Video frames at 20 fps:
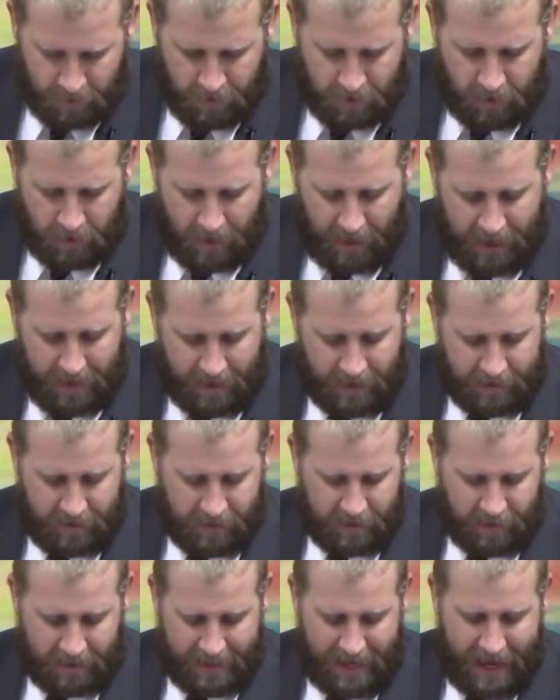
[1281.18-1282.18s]

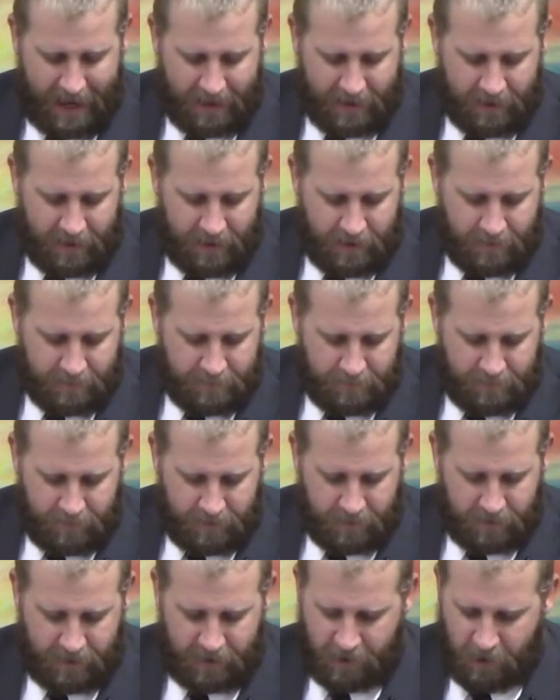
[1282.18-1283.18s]
And again,
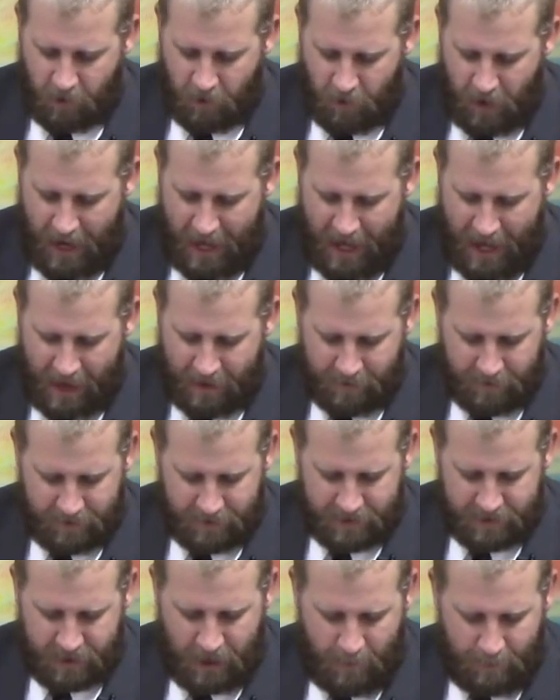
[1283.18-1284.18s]
you know, I,
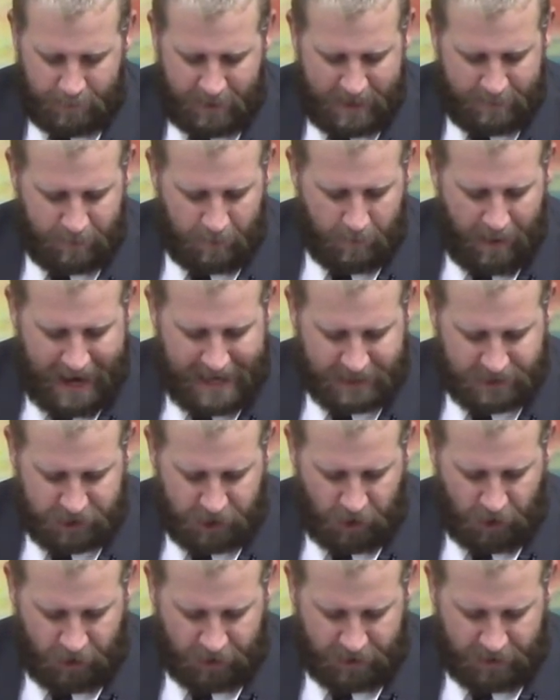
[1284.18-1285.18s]
some people might
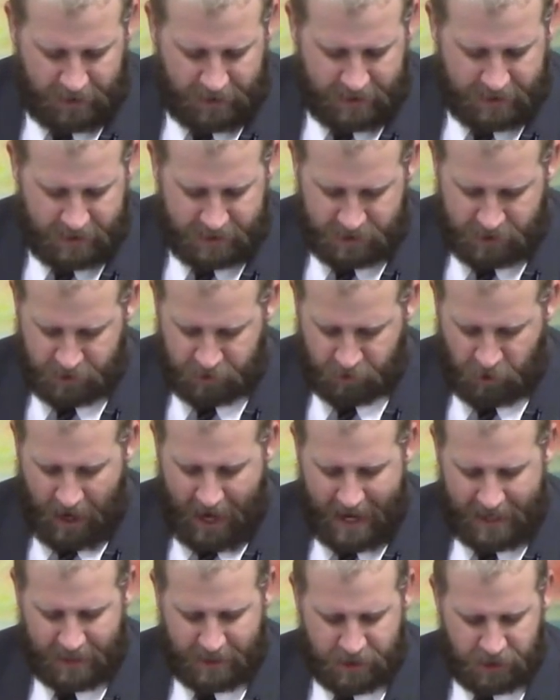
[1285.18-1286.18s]
turn to this to
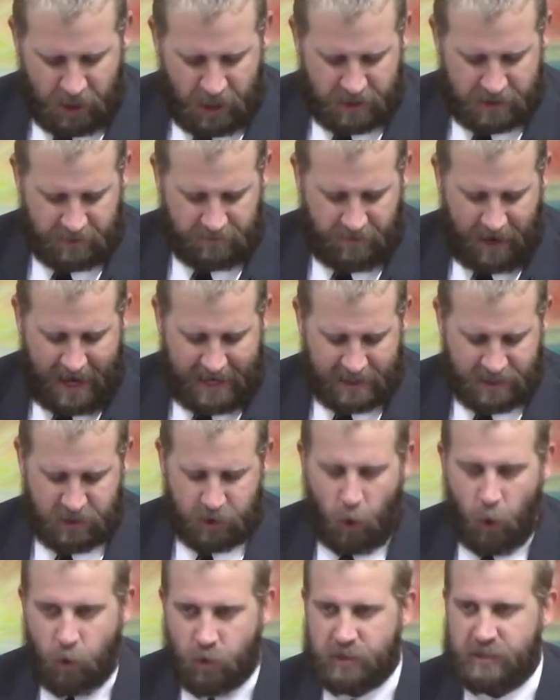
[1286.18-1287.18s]
try to justify
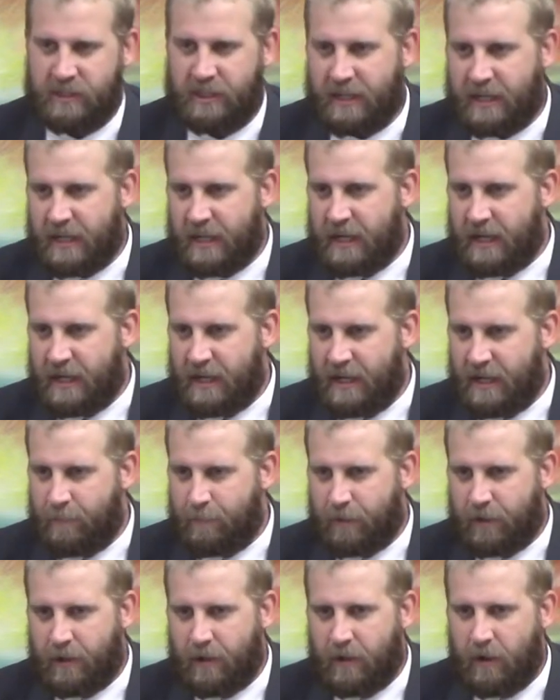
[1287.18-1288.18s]
soul
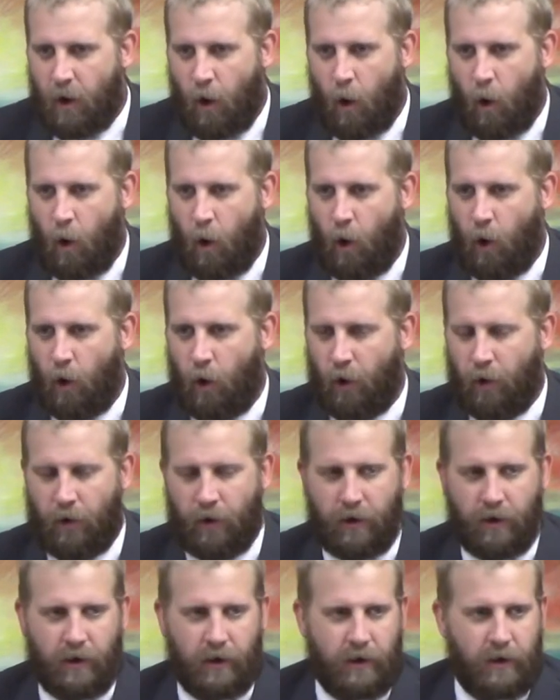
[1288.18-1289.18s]
sleep
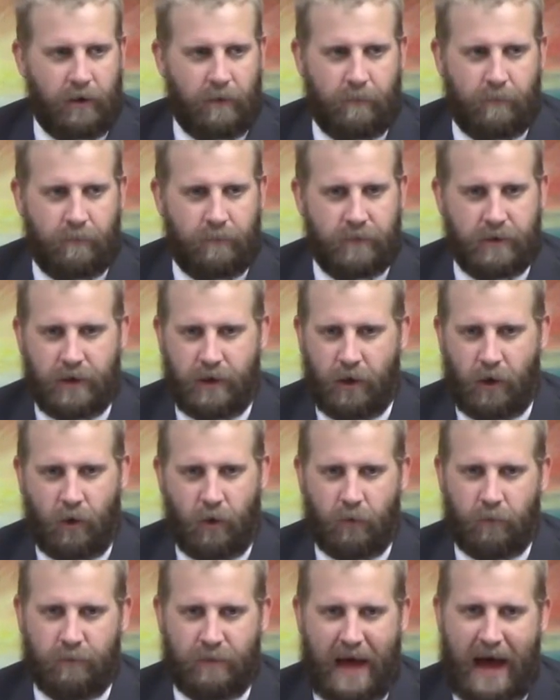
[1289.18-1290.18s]
or, you
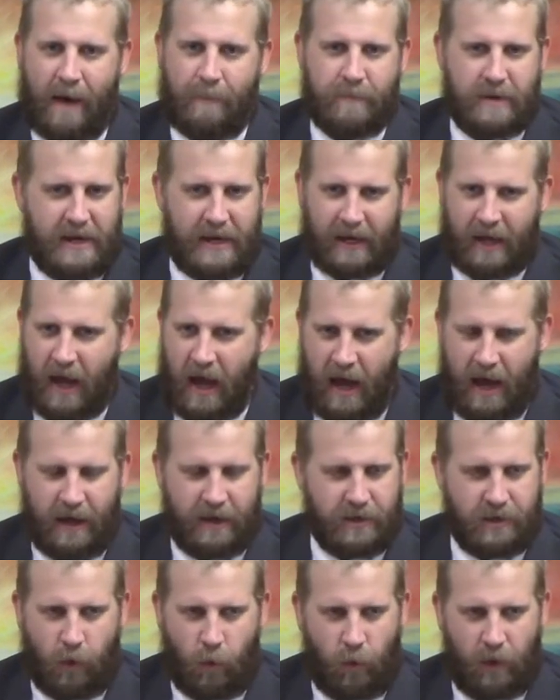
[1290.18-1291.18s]
know, not being, con-
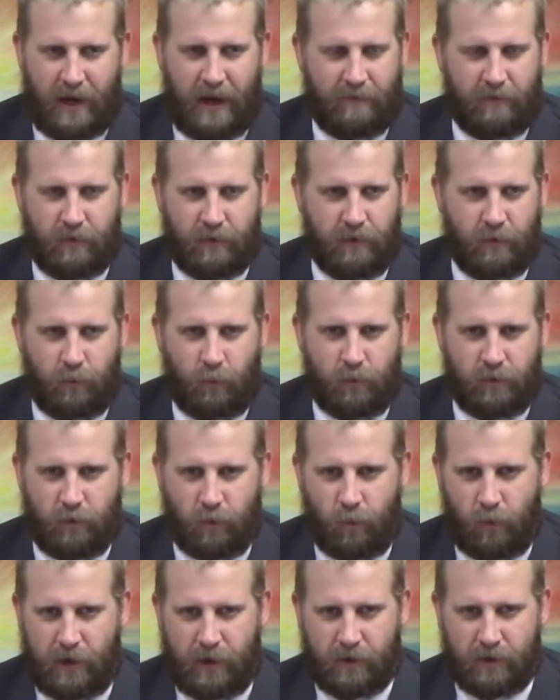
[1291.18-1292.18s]
you know, whatever the, the
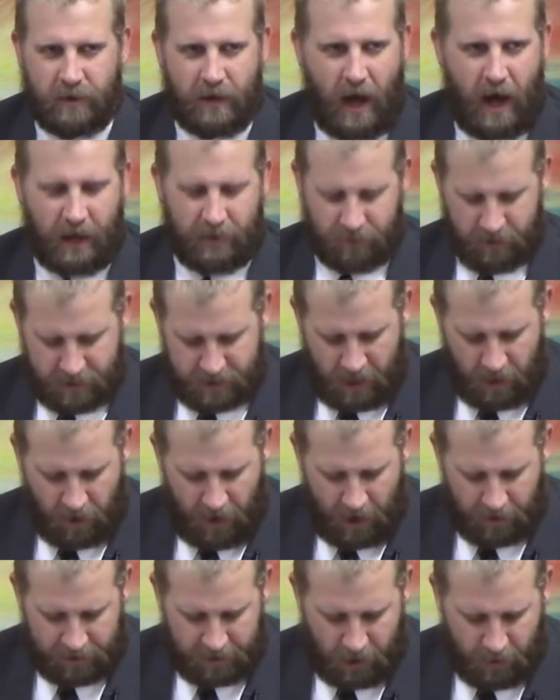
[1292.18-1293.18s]
weird doctrines are
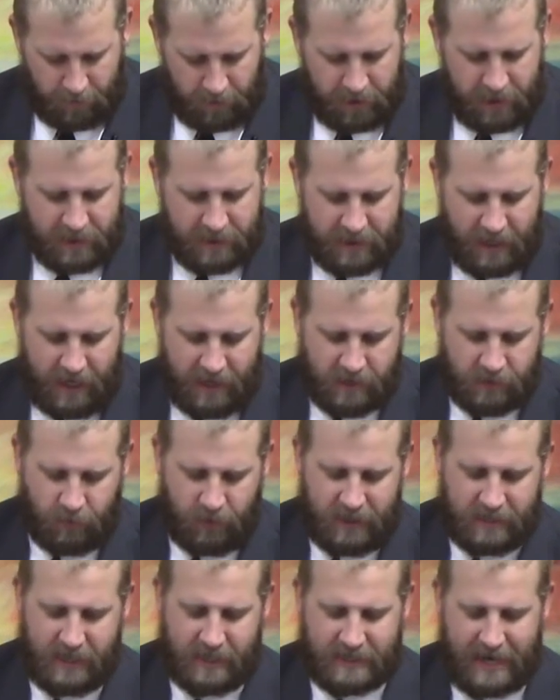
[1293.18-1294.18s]
out there. But he says, when
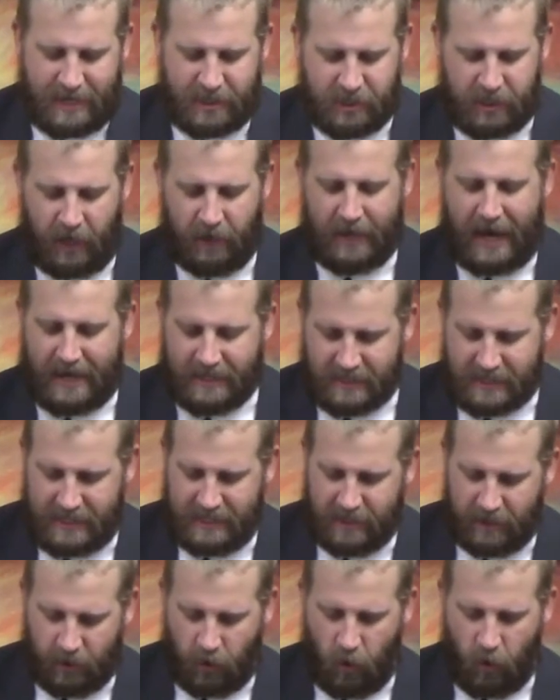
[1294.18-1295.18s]
he says, I shall not see
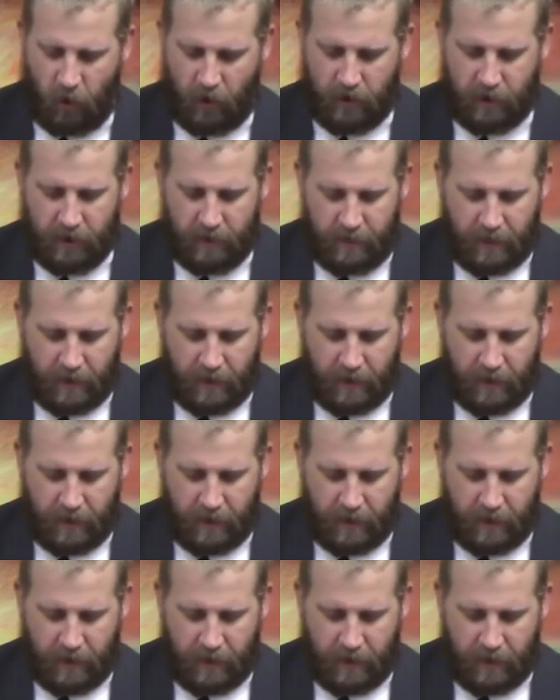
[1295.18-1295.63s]
the Lord,